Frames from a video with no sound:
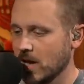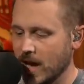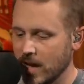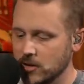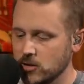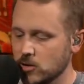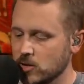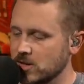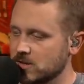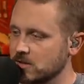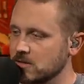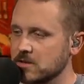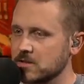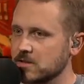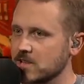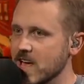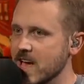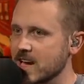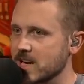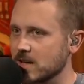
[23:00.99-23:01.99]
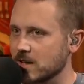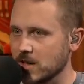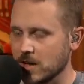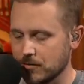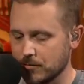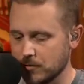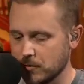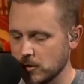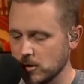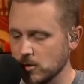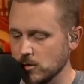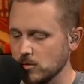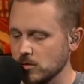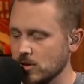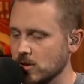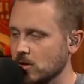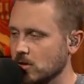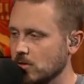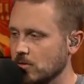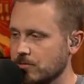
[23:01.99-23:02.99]
and you get to stack a, a few
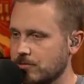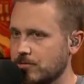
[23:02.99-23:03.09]
little